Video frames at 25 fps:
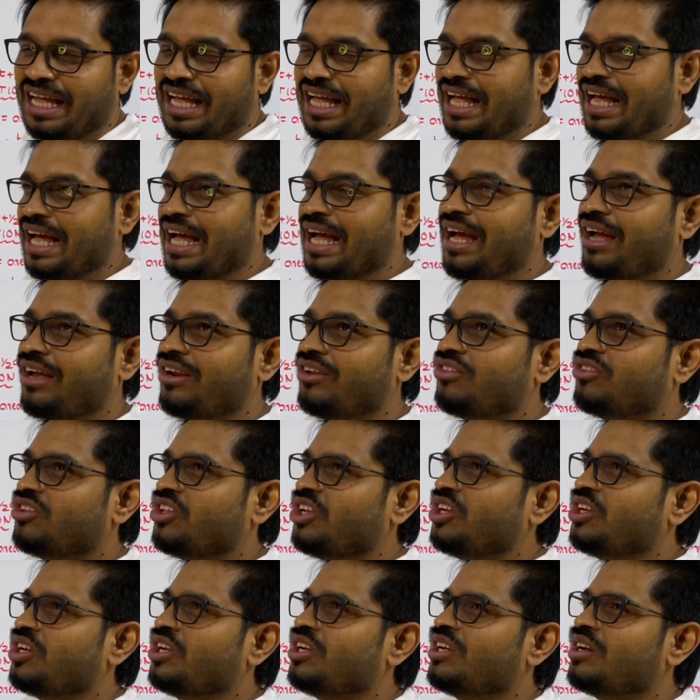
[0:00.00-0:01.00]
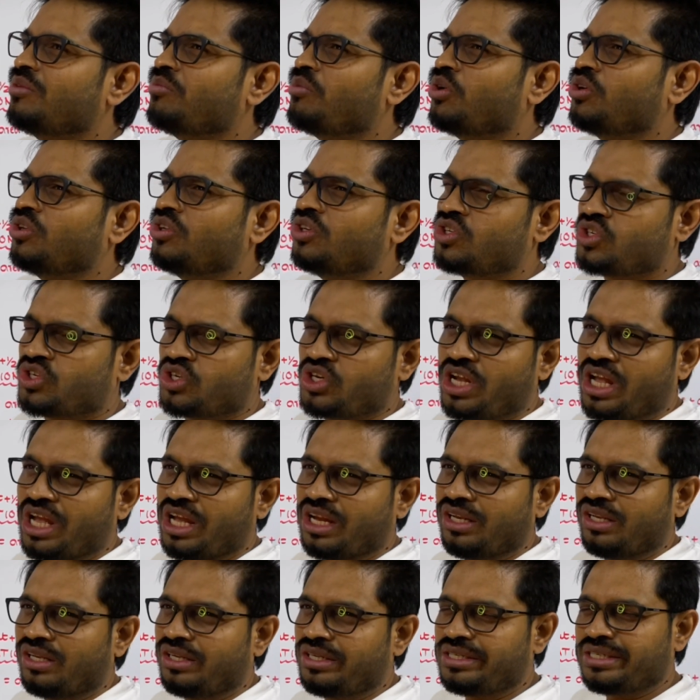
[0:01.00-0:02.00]
and thinking about the
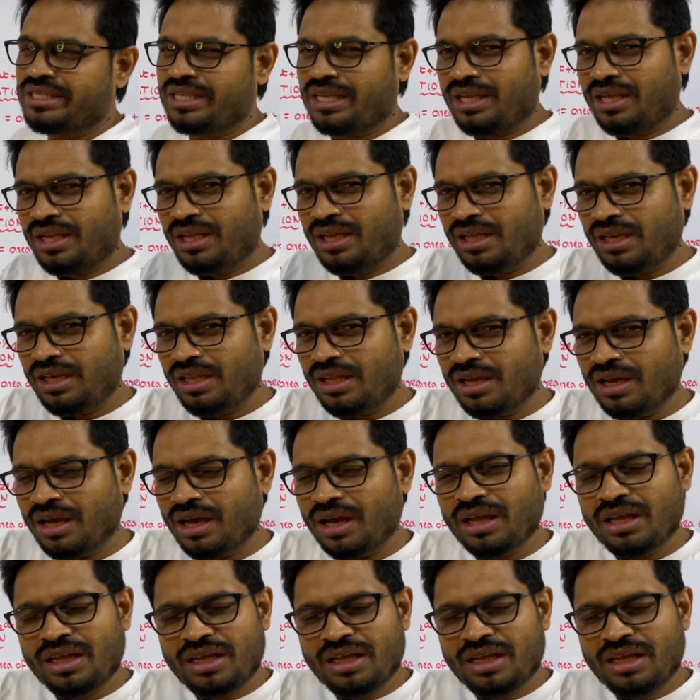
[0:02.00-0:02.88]
triangle's area